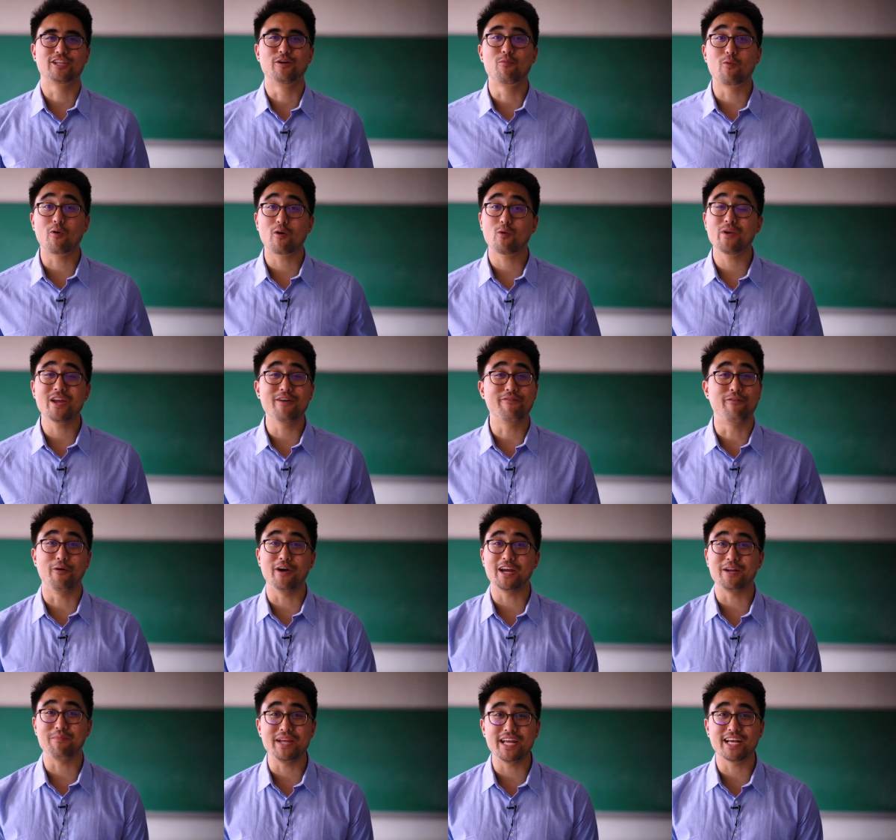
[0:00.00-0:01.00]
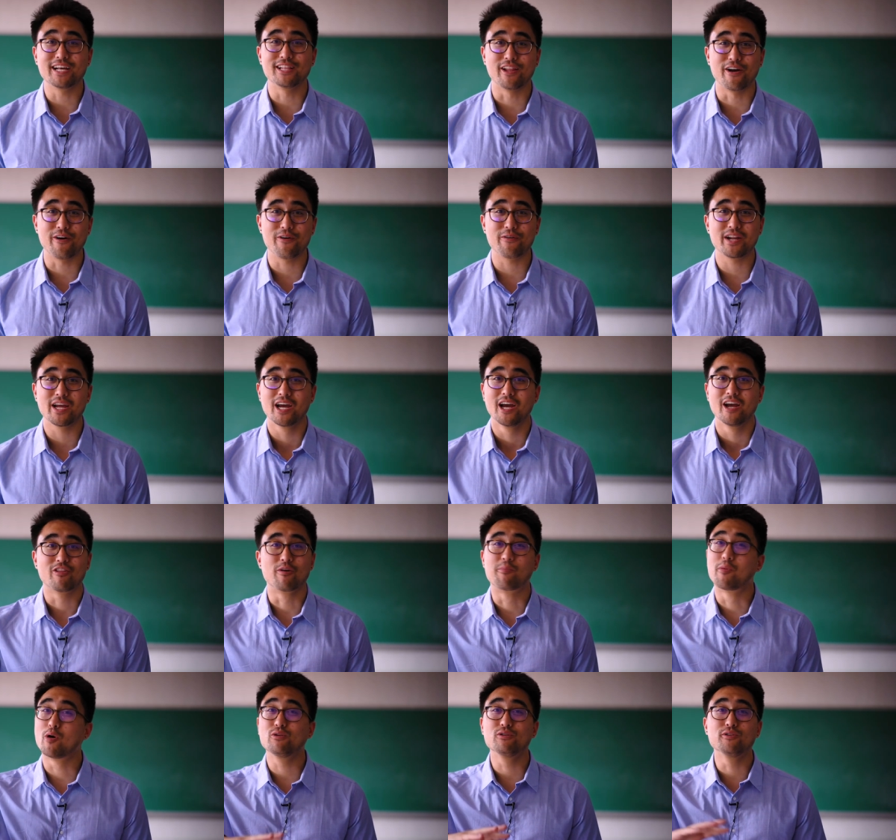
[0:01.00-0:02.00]
The more we avoid being alone,
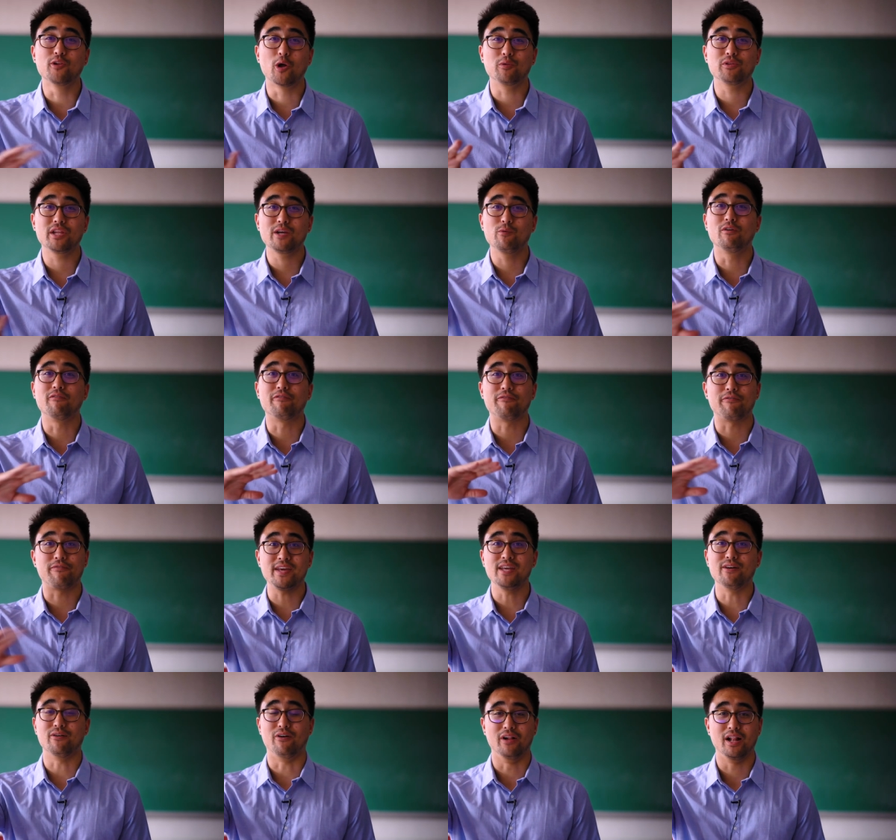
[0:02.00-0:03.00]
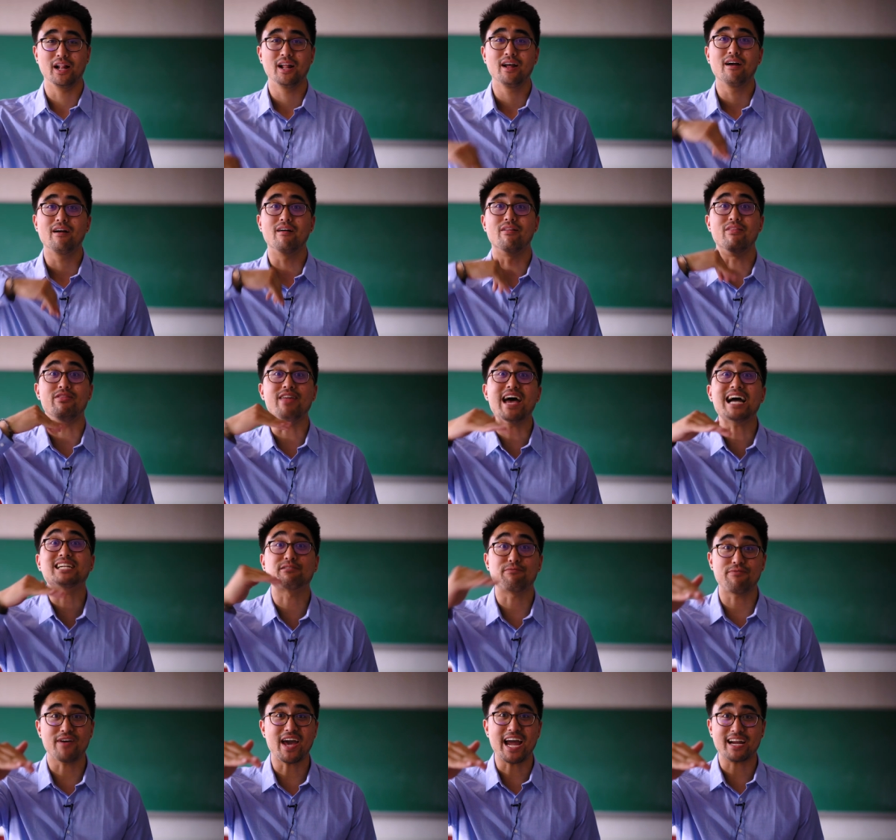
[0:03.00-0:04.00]
the more lonely we'll feel.
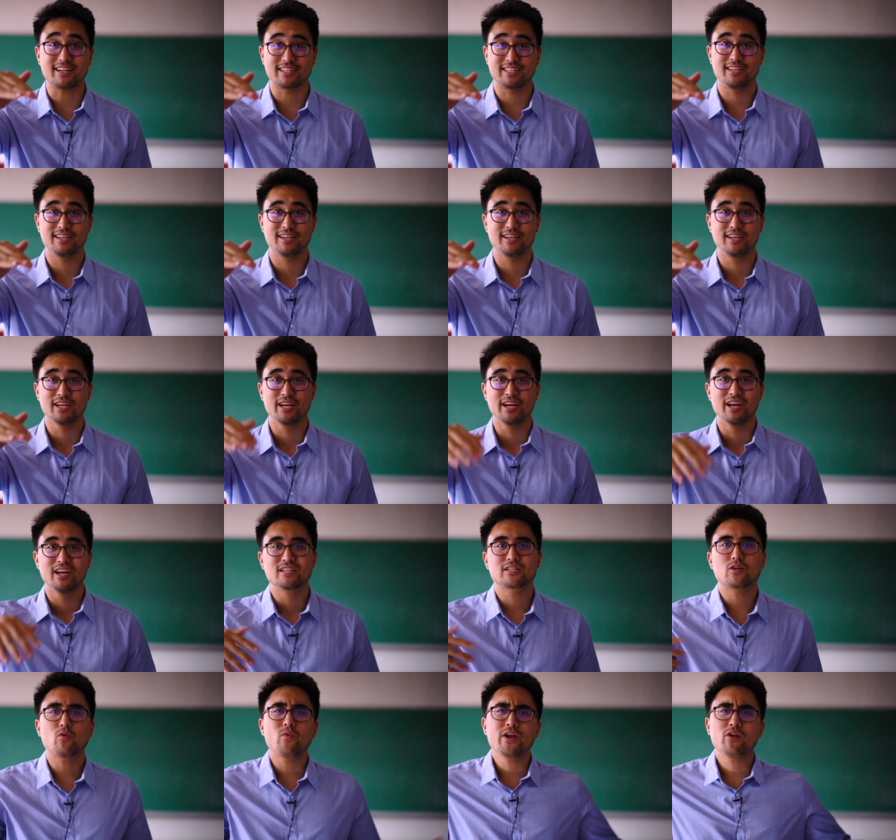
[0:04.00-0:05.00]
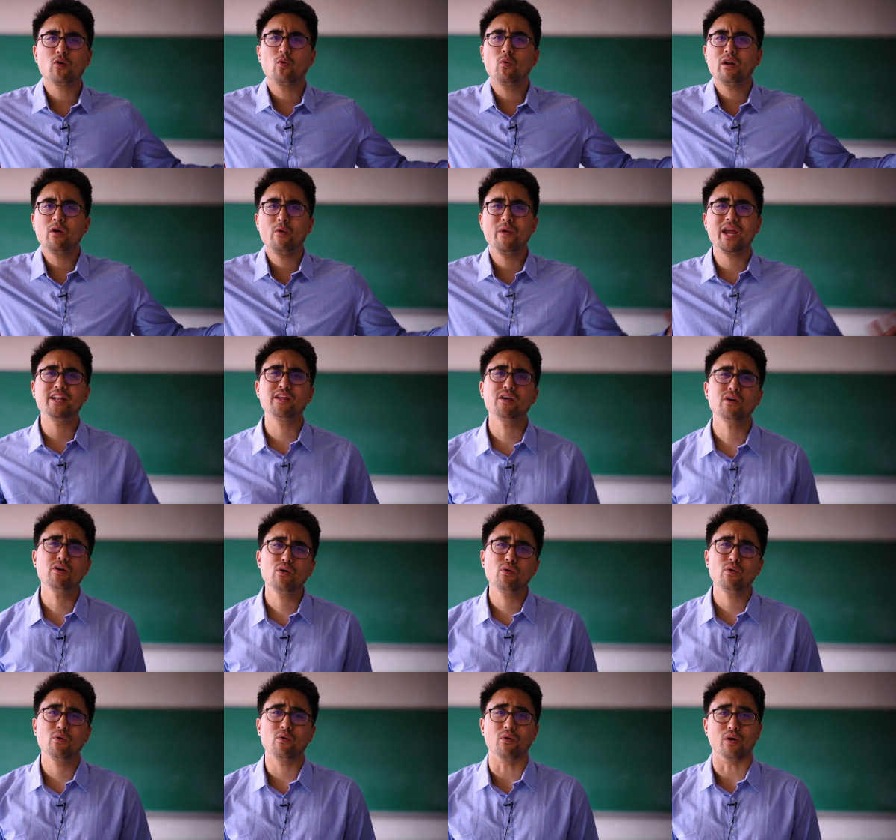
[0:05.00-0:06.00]
That's fact. So, Randall, what do we
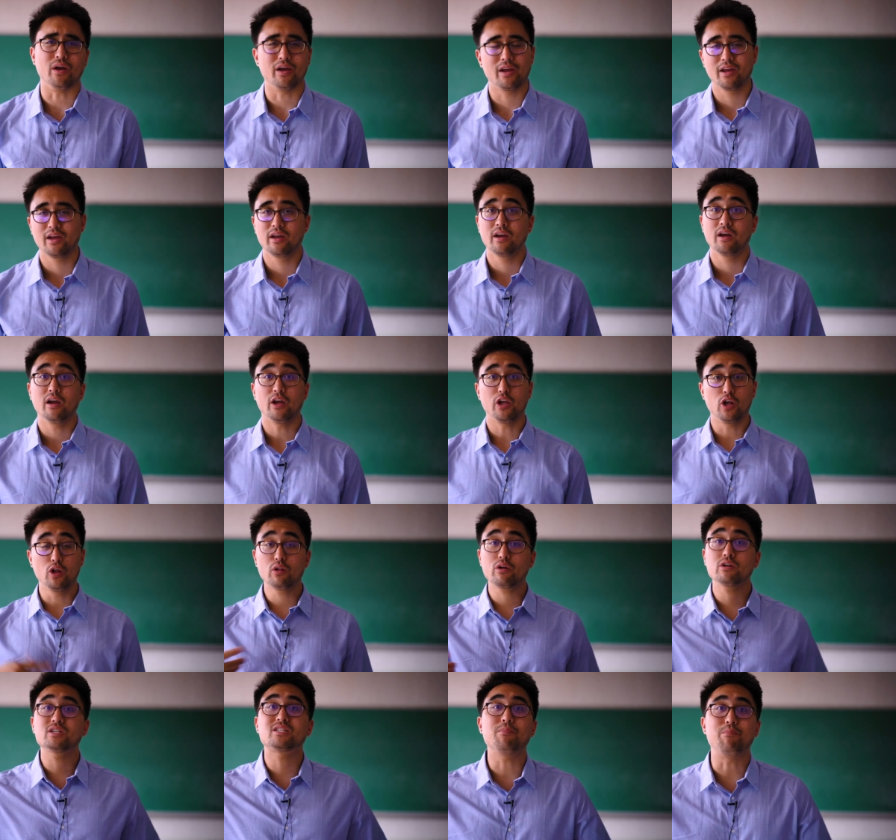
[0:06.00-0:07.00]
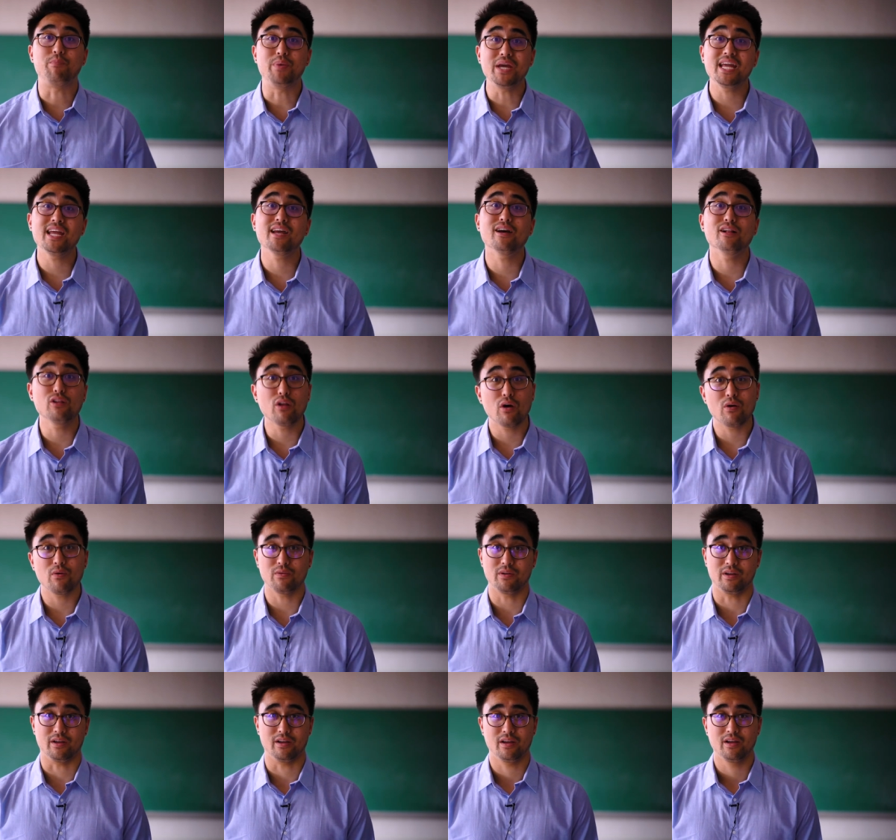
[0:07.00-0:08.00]
do? You learn to be
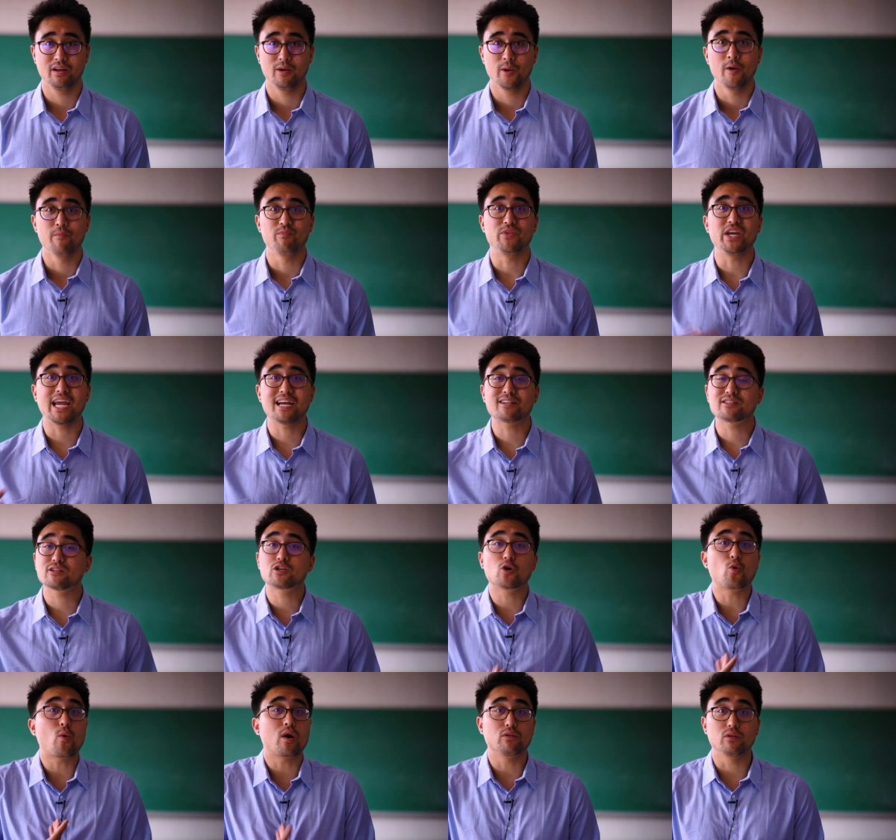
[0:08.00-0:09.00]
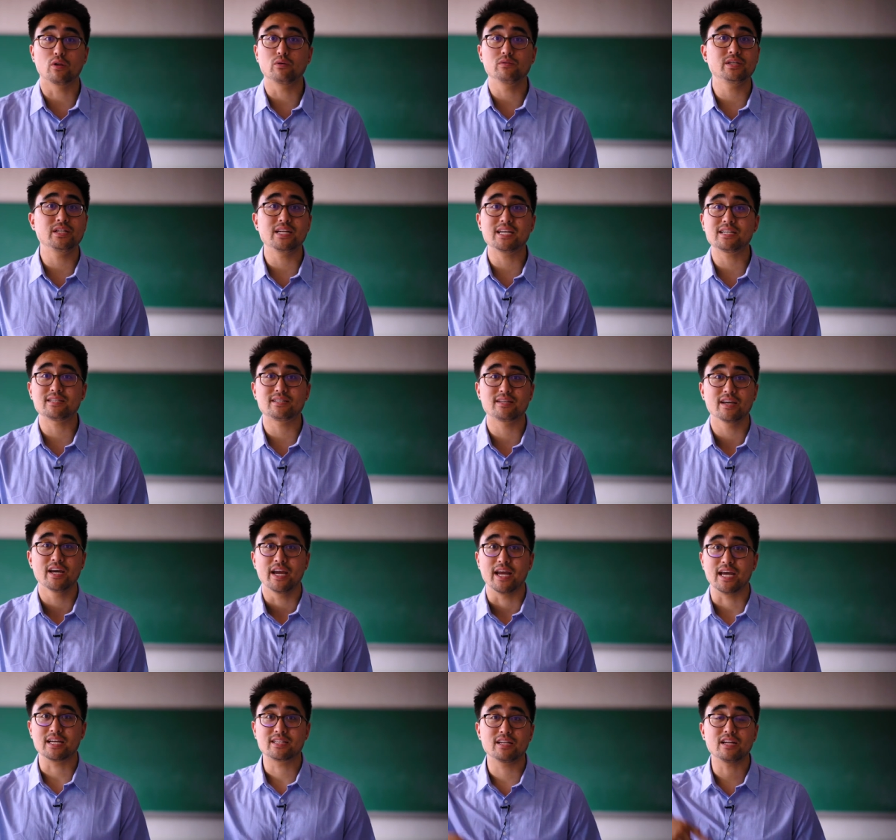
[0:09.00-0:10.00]
alone. The answer to our loneliness
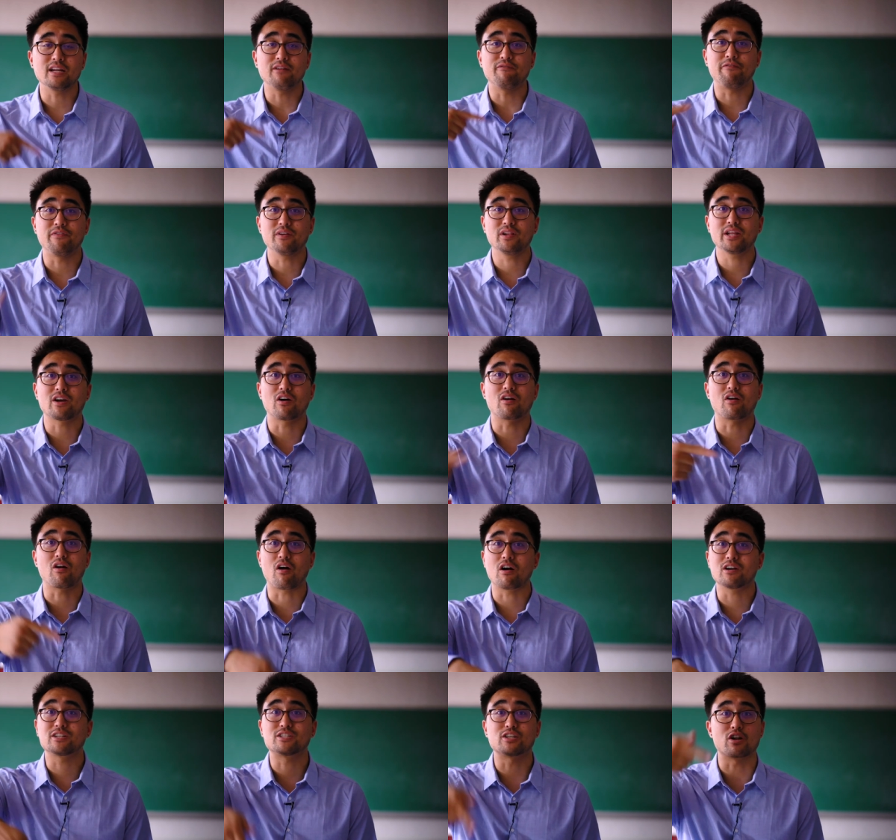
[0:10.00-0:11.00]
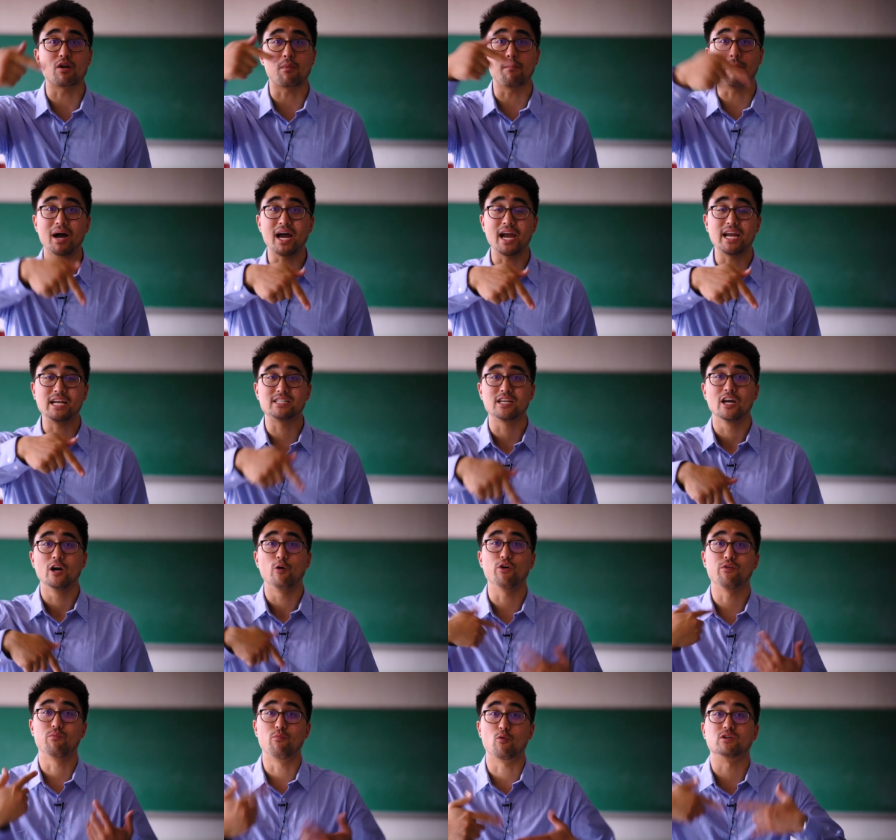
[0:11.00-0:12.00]
isn't in filling our hearts and our minds
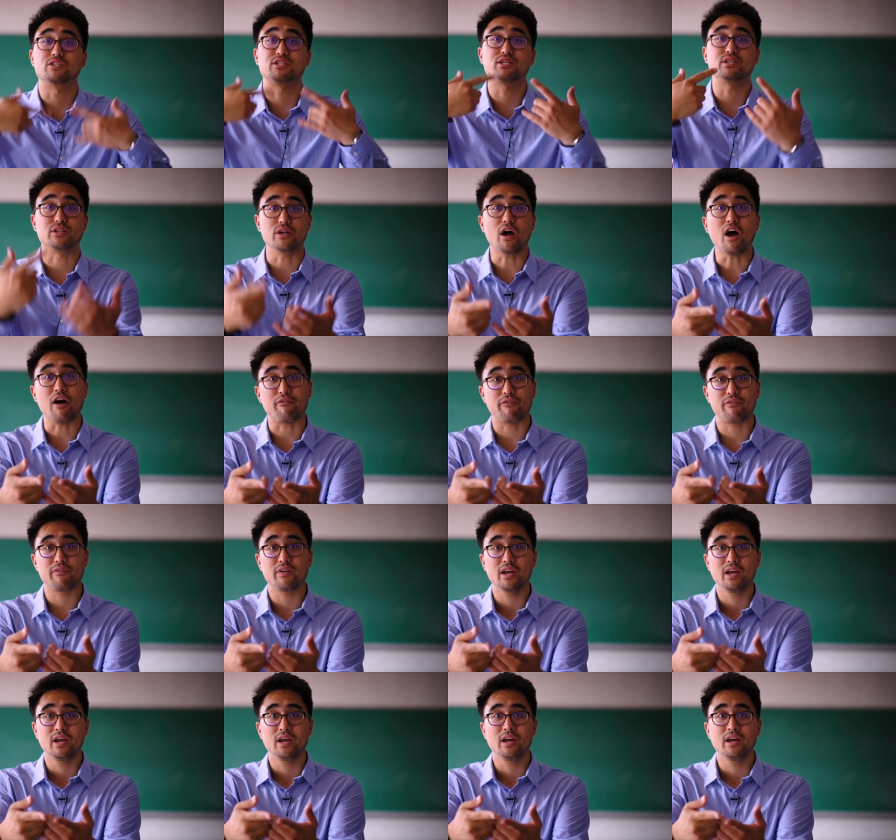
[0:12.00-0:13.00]
with more stuff.